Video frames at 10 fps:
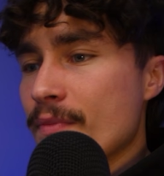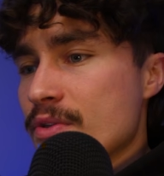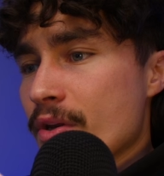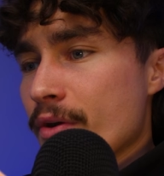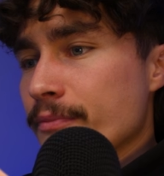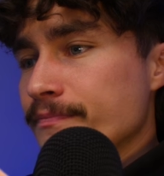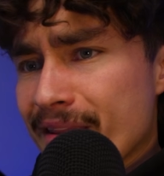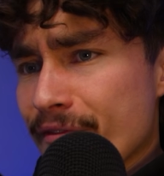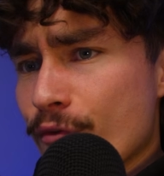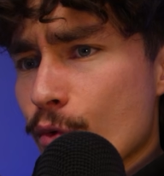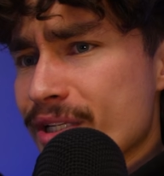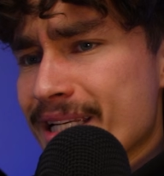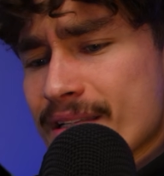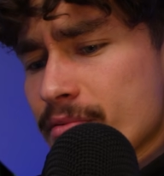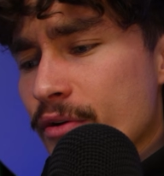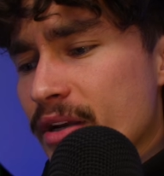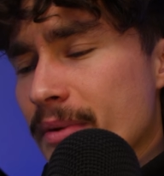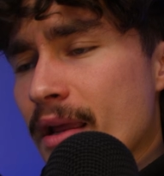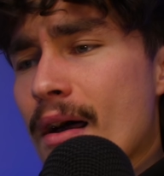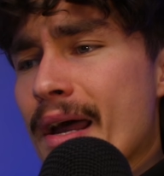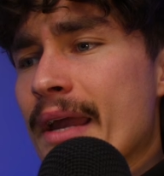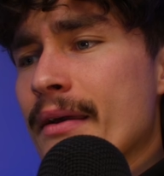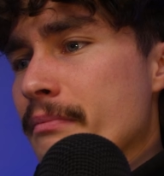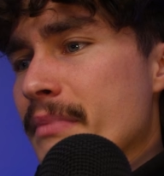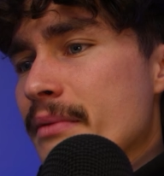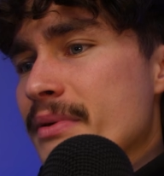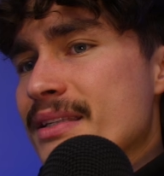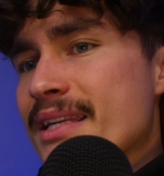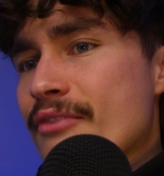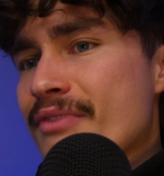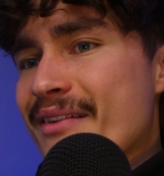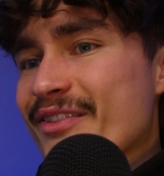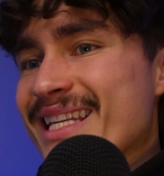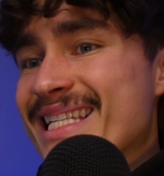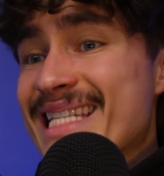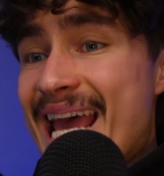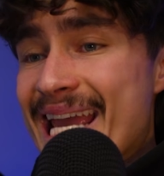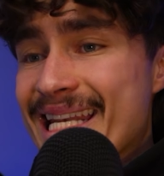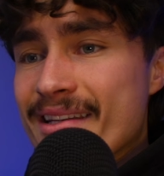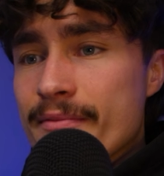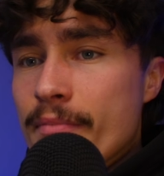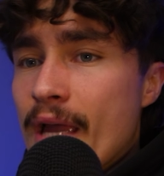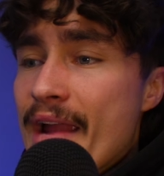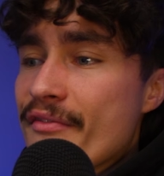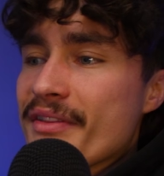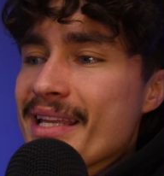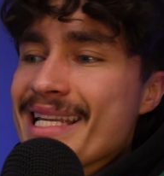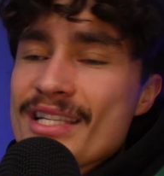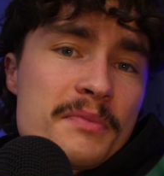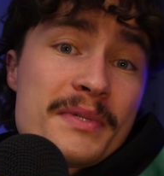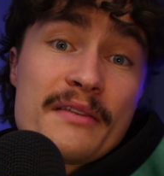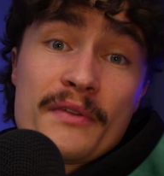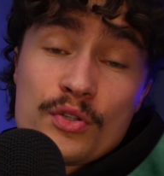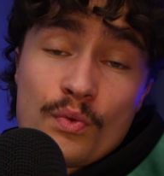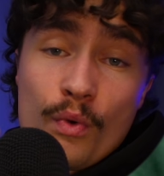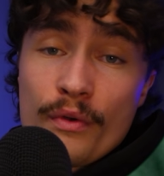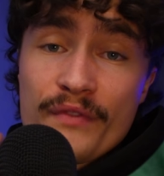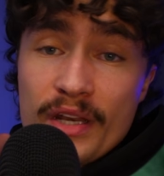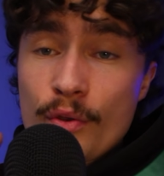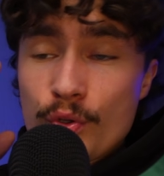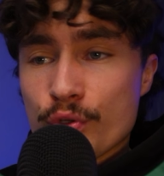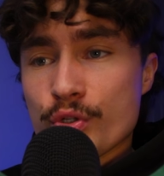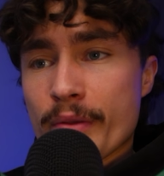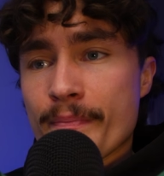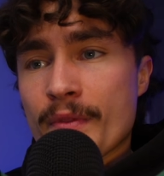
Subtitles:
So I think 40 is incredibly high, maybe sit around the 10, but everything is specific to what video you're doing.